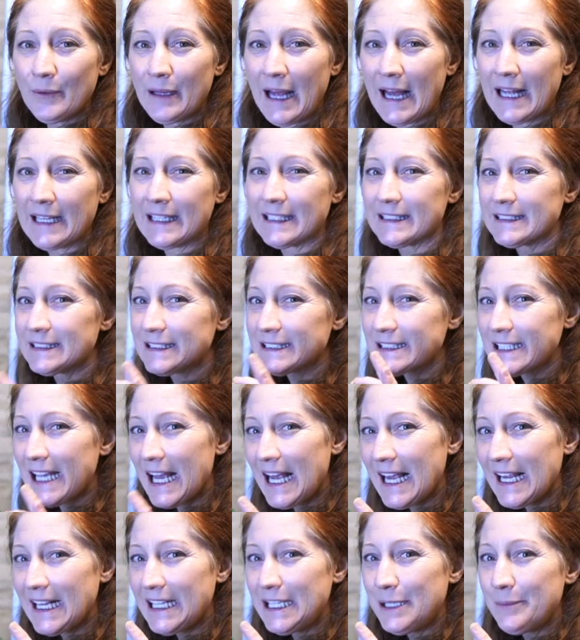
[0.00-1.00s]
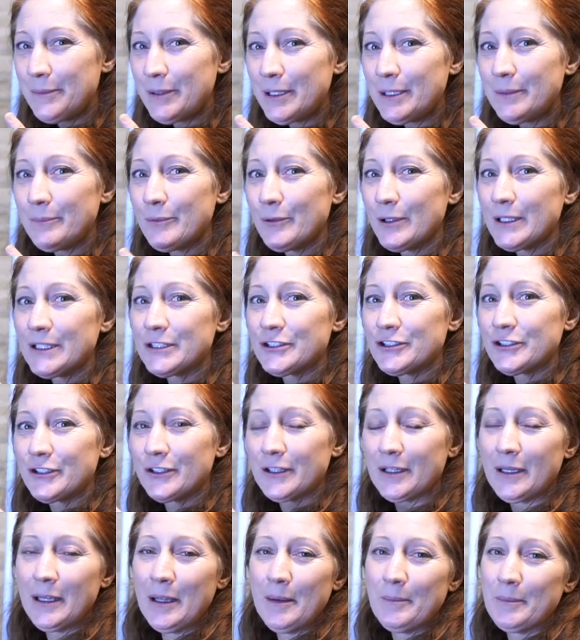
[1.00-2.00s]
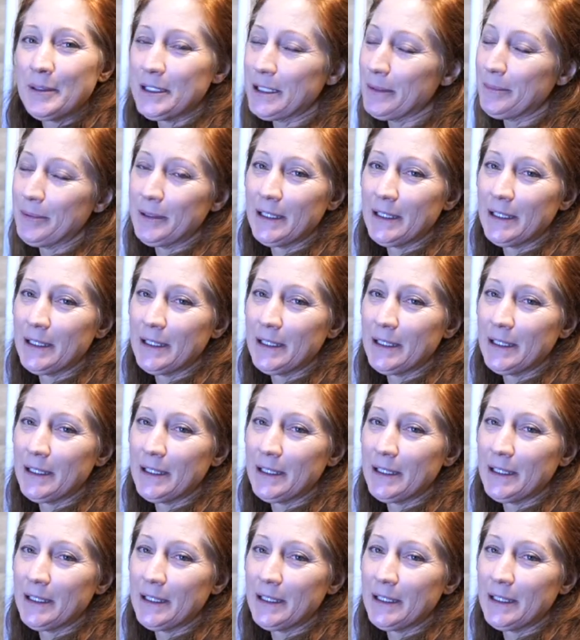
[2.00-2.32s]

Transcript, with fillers: had its tiny bit of moisture, but the